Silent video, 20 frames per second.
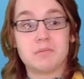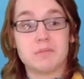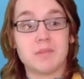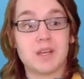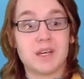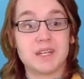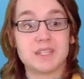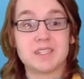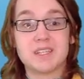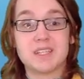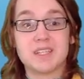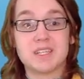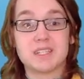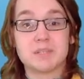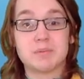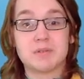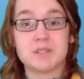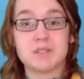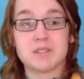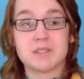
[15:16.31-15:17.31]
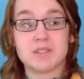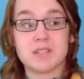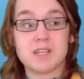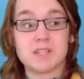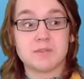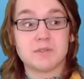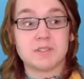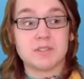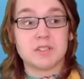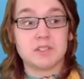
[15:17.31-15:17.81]
I'd say that's a pretty
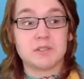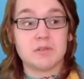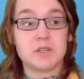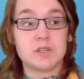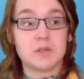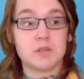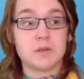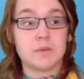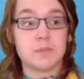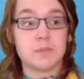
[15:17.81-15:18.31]
successful situation.